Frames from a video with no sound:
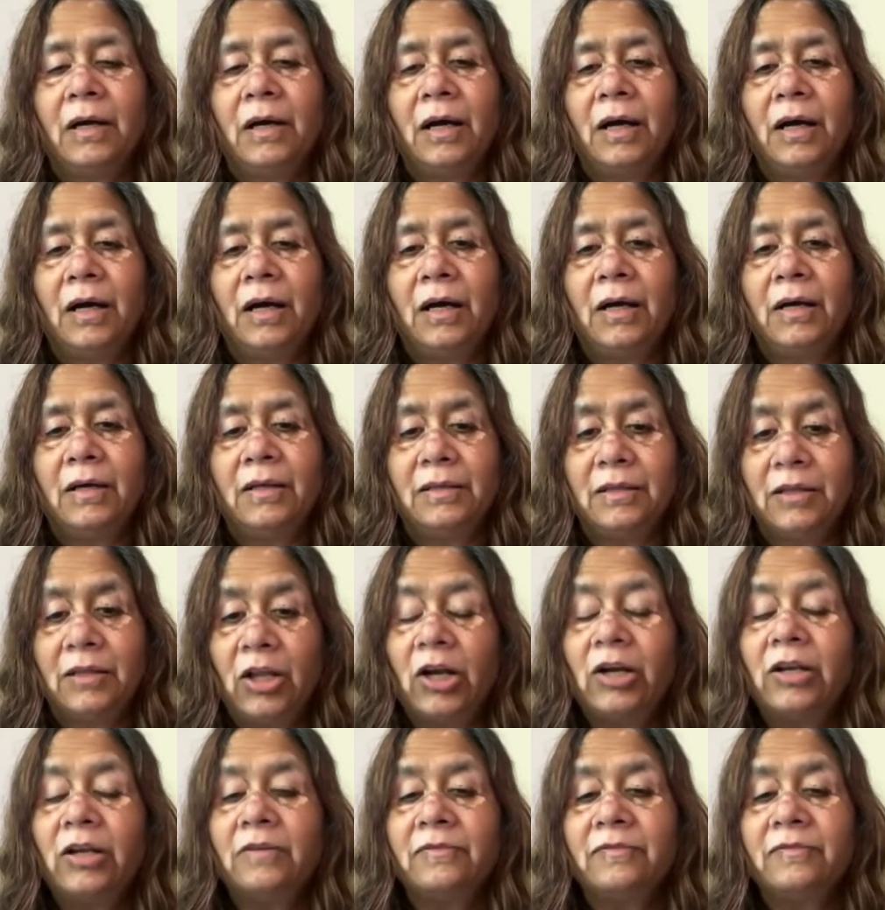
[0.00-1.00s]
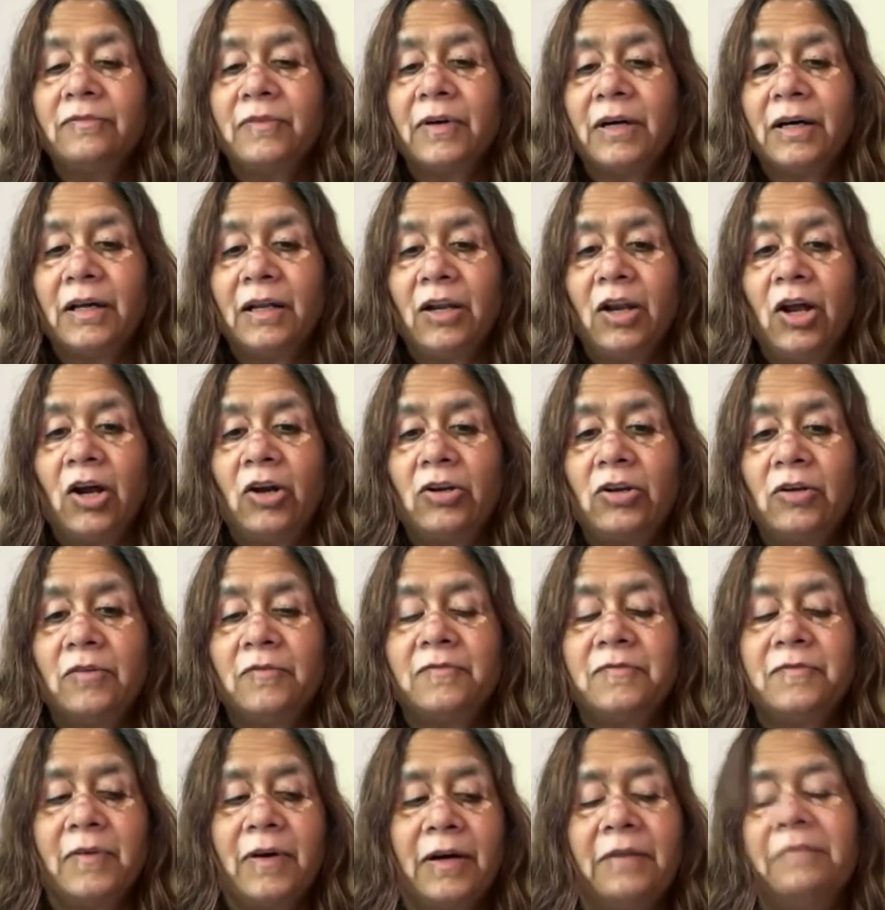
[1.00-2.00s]
Lot of
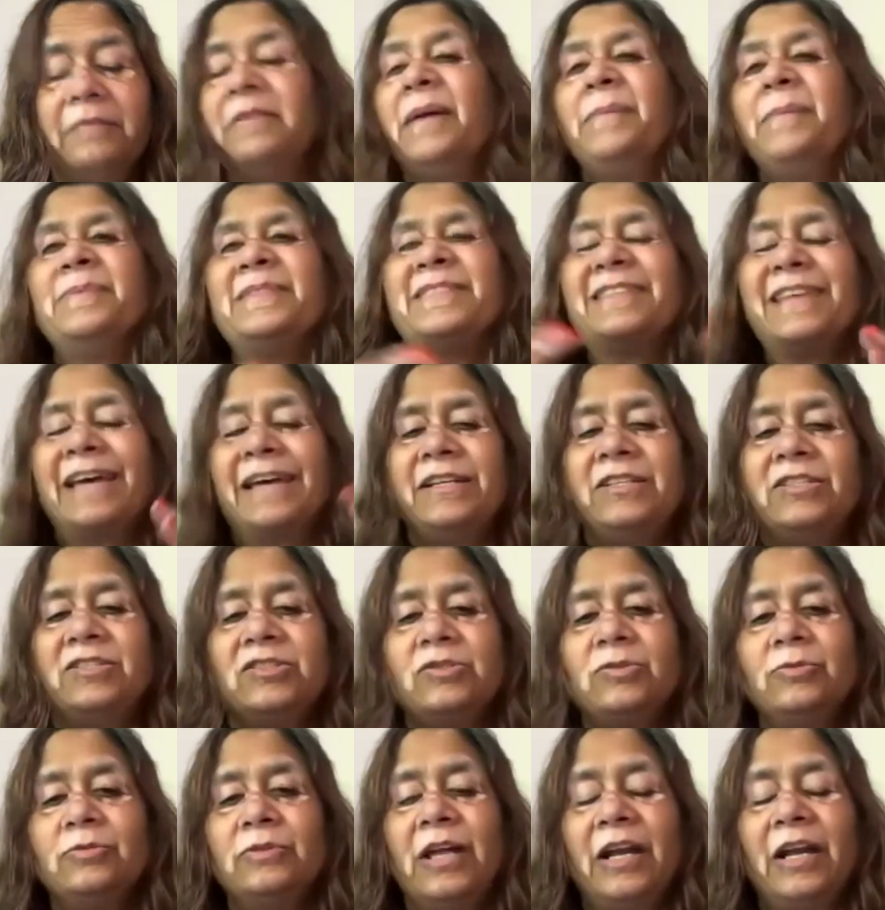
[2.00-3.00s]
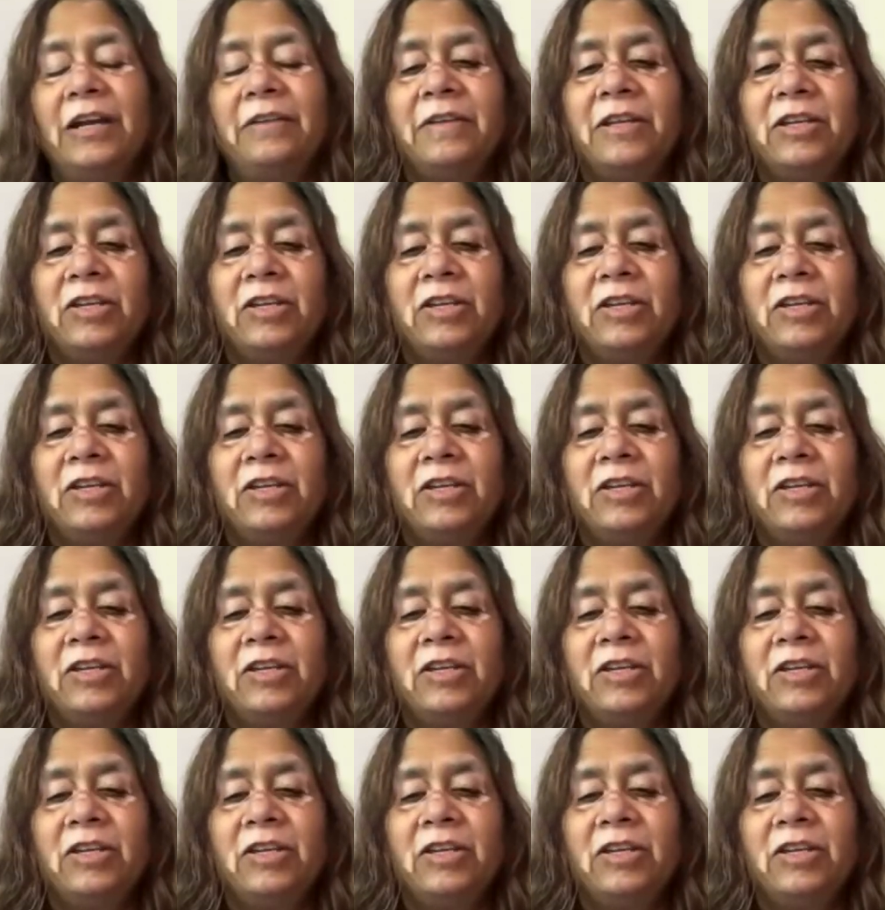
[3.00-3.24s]
websites do that.